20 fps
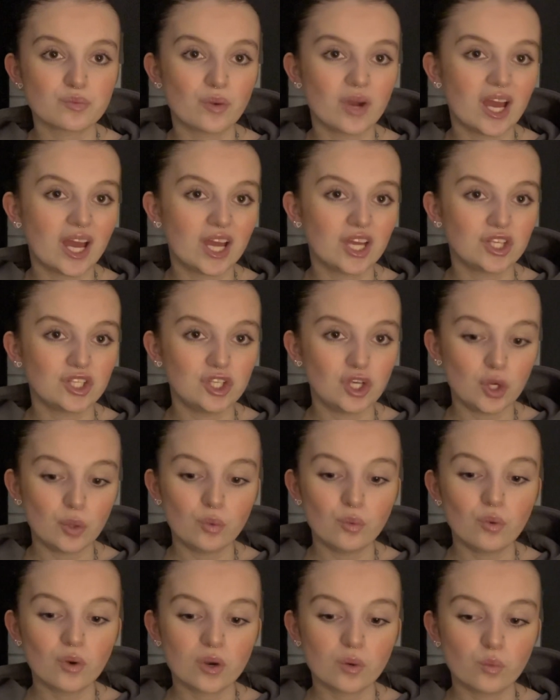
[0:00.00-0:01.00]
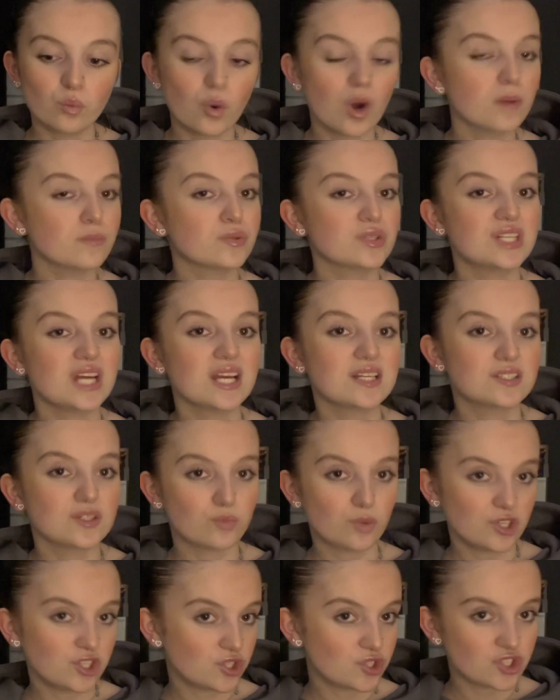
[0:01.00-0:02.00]
where you weren't protected
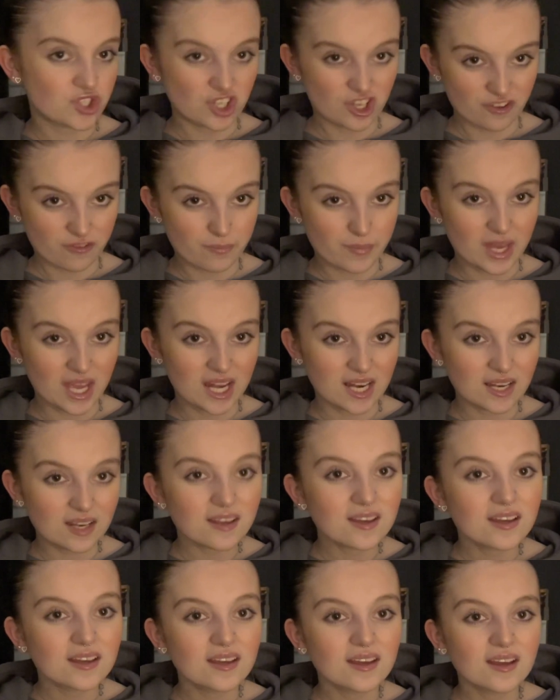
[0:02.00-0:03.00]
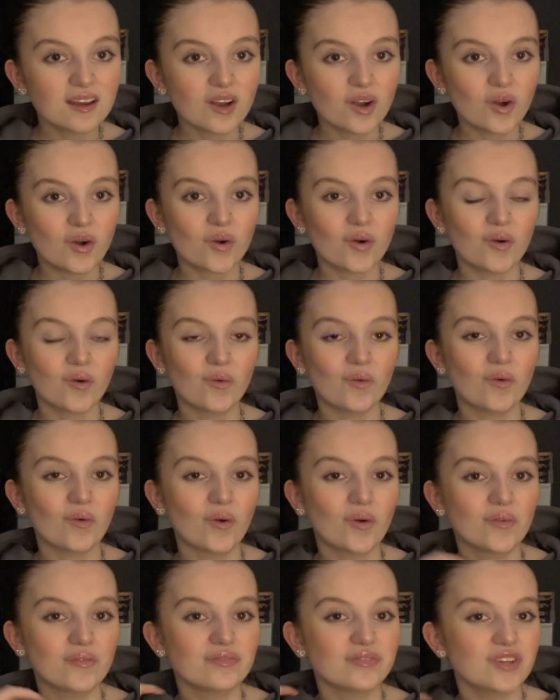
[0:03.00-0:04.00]
when you should have been,
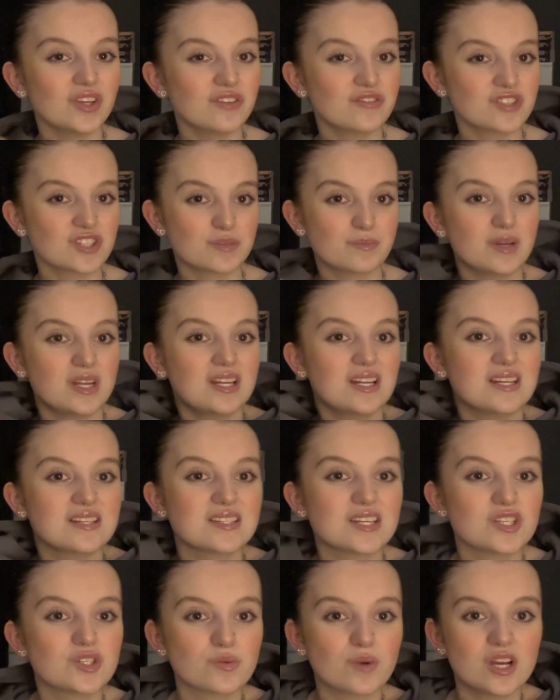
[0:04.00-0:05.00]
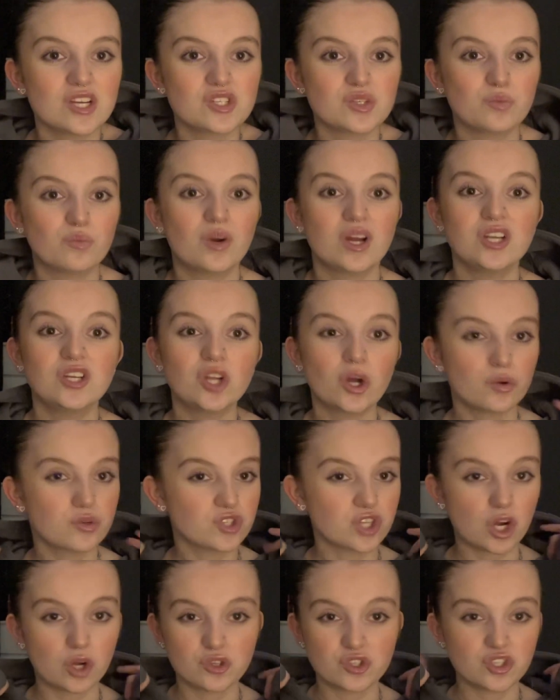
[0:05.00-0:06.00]
or you've just been in a situation where no
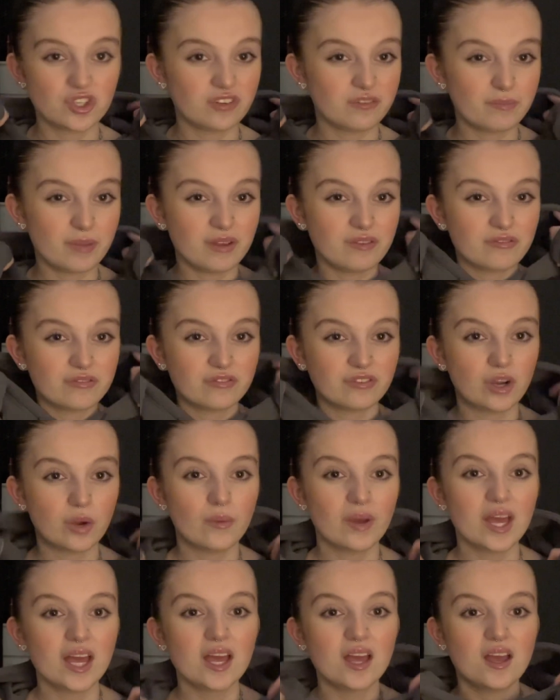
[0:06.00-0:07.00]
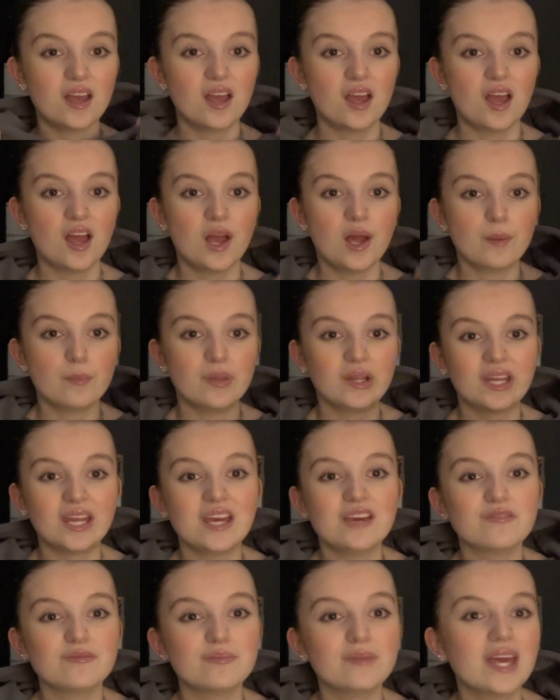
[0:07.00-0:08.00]
child should have been through it,
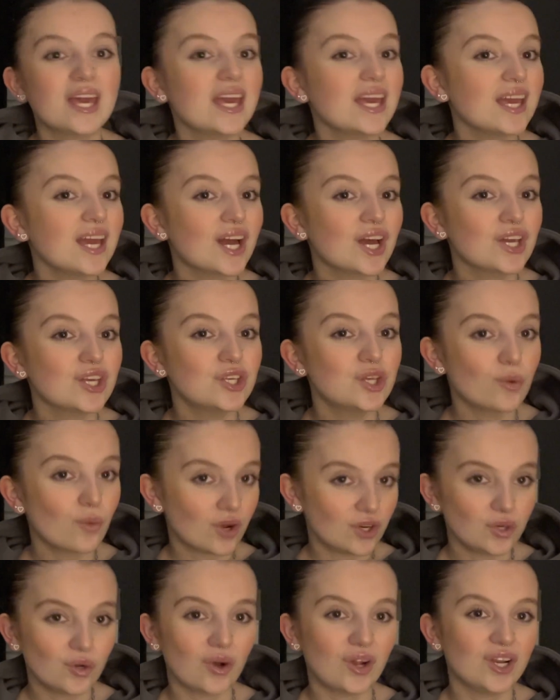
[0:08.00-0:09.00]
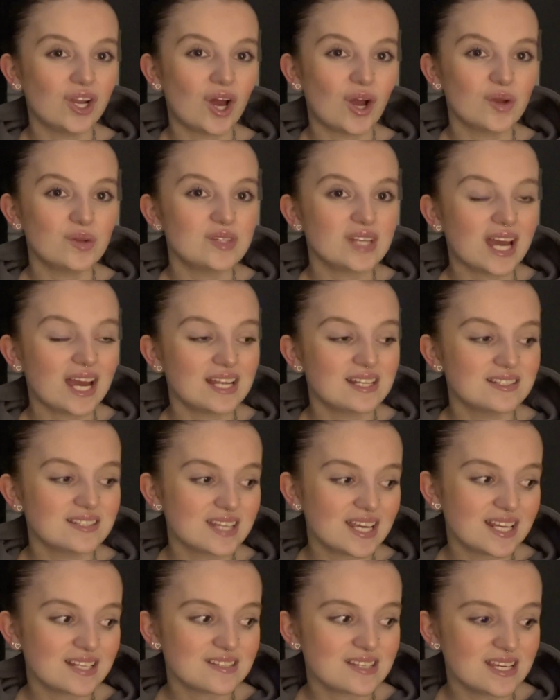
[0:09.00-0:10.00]
believe me, you are not alone and
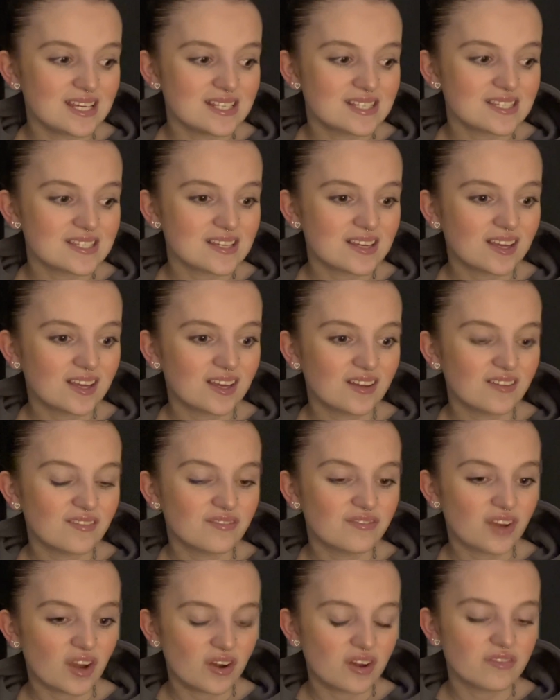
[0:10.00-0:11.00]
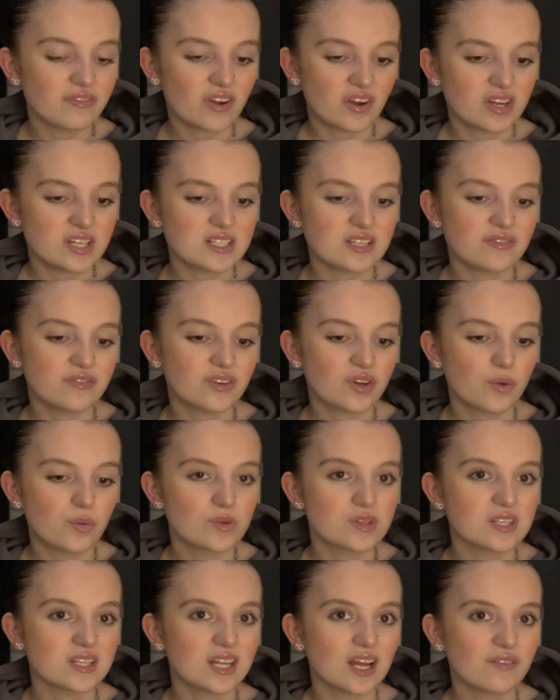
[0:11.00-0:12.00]
it is very, very
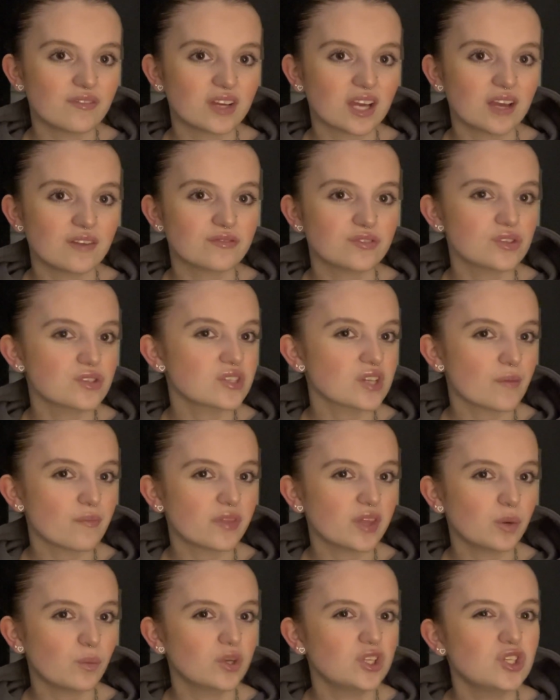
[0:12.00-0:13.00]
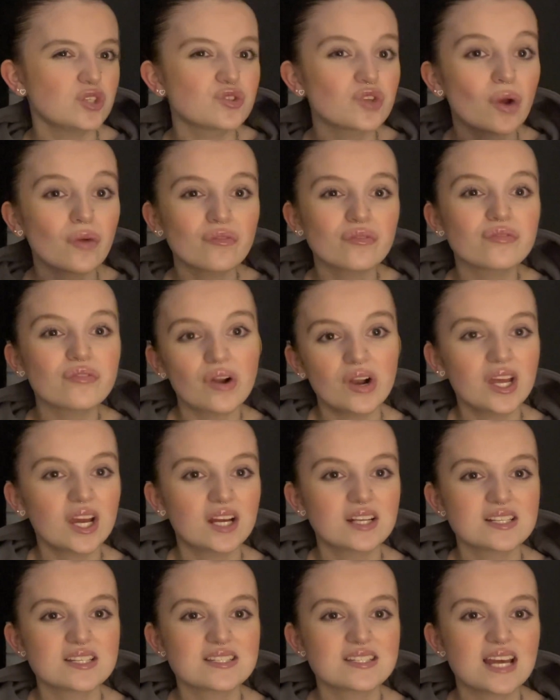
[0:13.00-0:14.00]
difficult to navigate through something when you don't fully
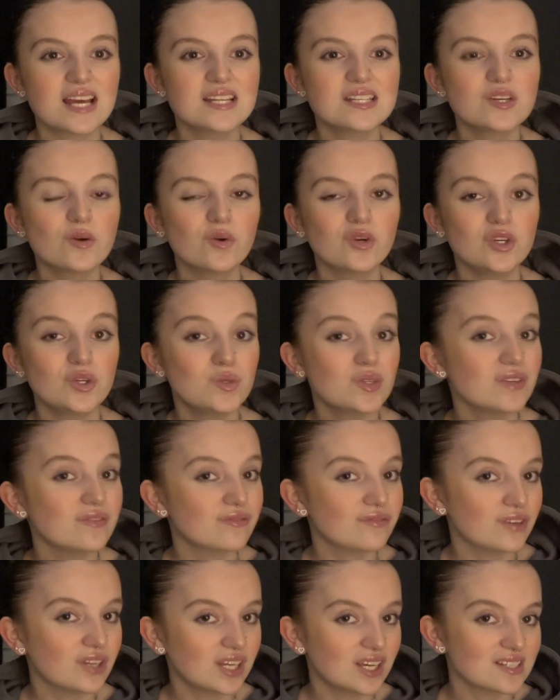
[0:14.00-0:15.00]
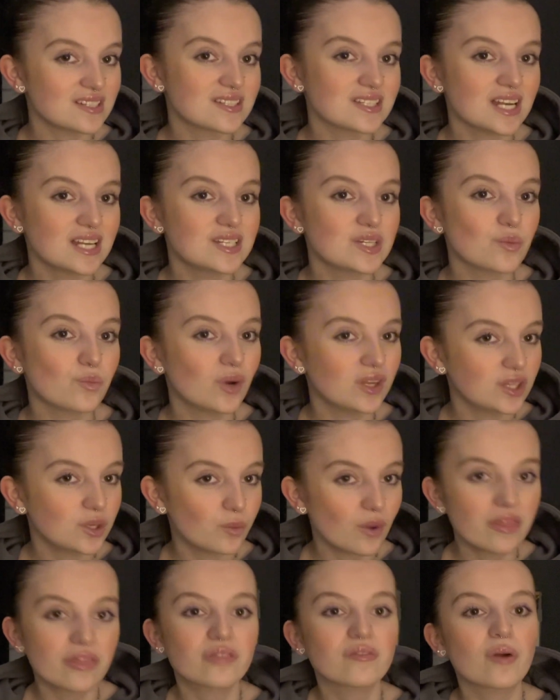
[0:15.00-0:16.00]
understand it or you didn't fully understand it when you
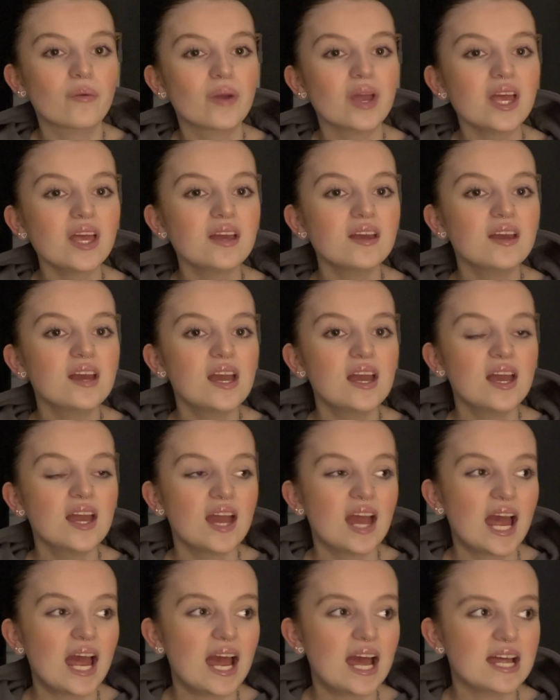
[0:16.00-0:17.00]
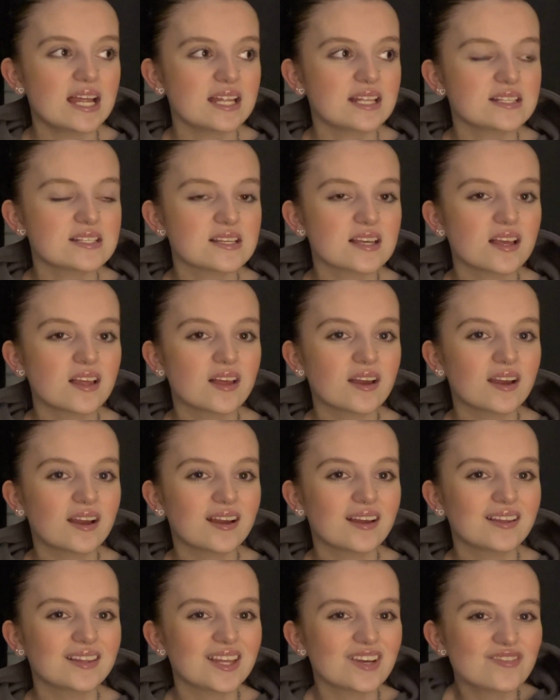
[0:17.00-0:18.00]
went through it and
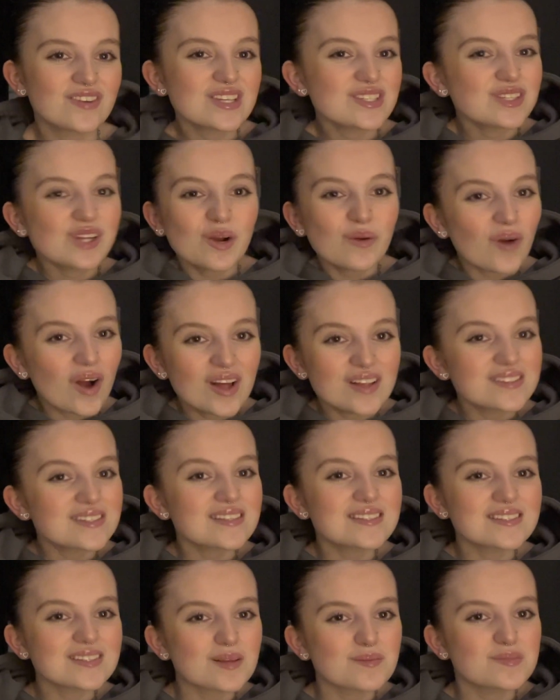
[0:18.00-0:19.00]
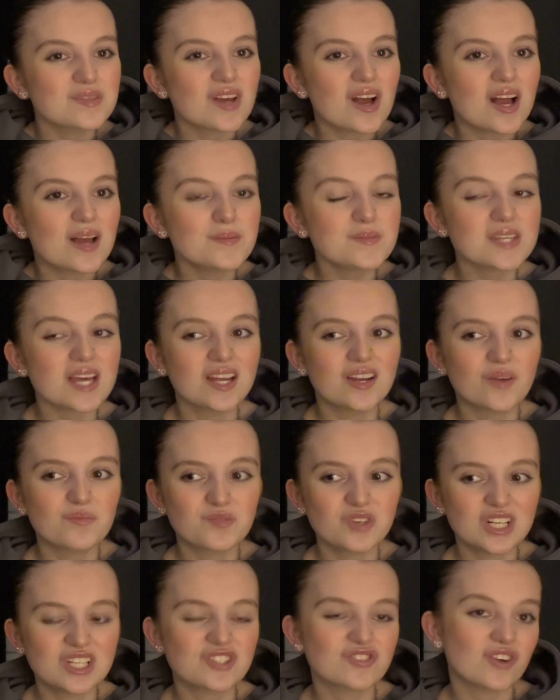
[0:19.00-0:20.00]
there is no answers sometimes and I'm
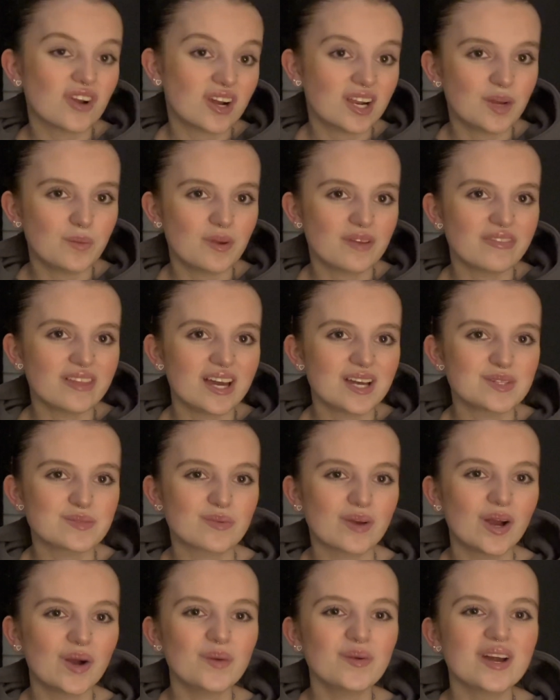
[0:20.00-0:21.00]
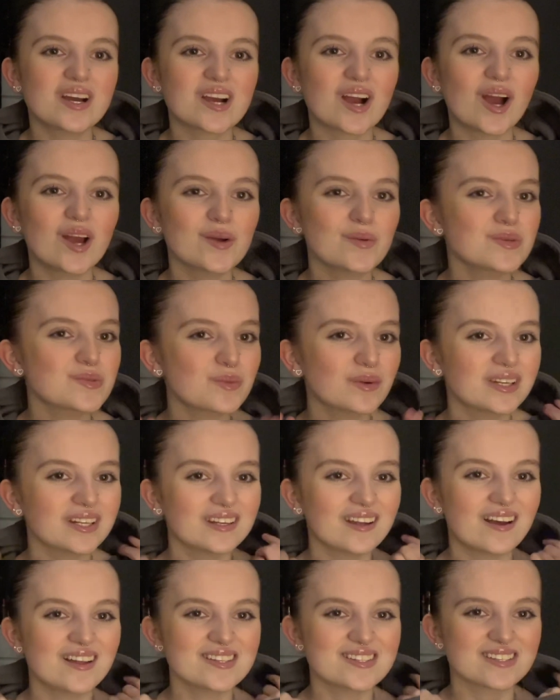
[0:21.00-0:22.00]
really struggling with that as well. Like I always want
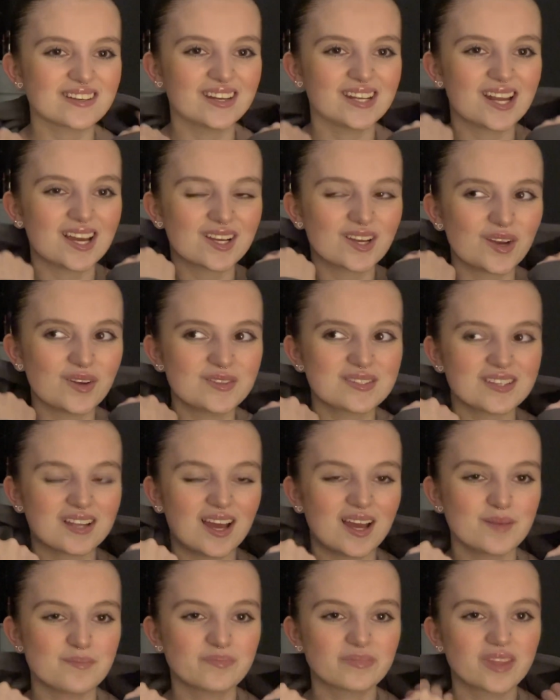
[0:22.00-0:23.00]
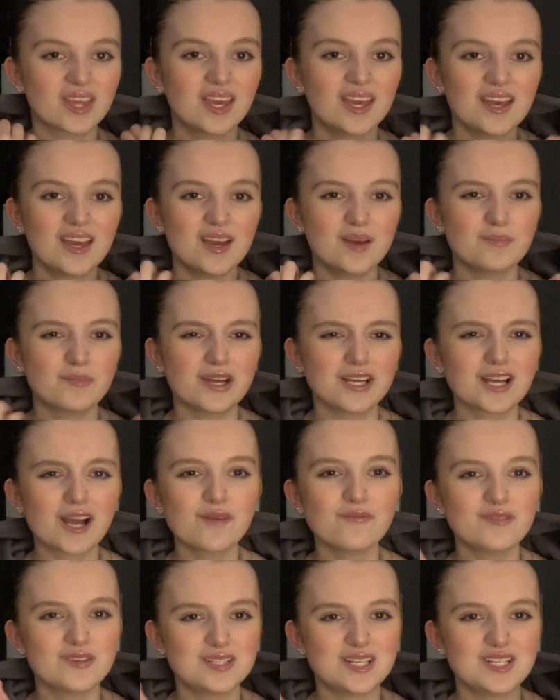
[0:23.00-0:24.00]
an answer and I go to like my
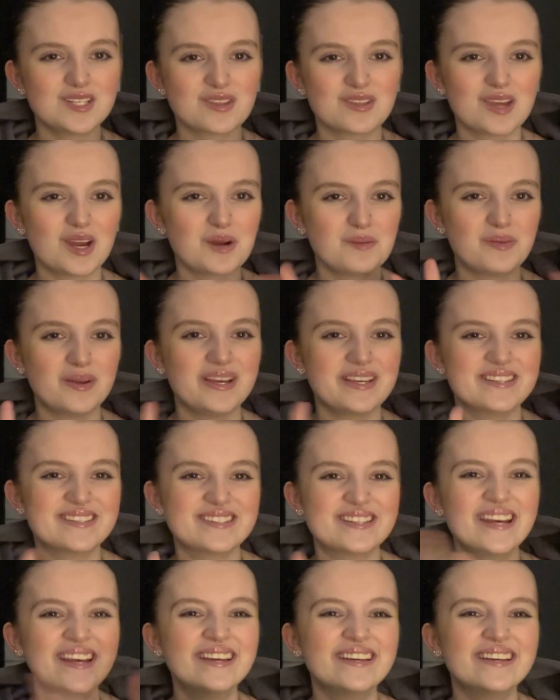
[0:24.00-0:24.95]
comfort teacher therapist,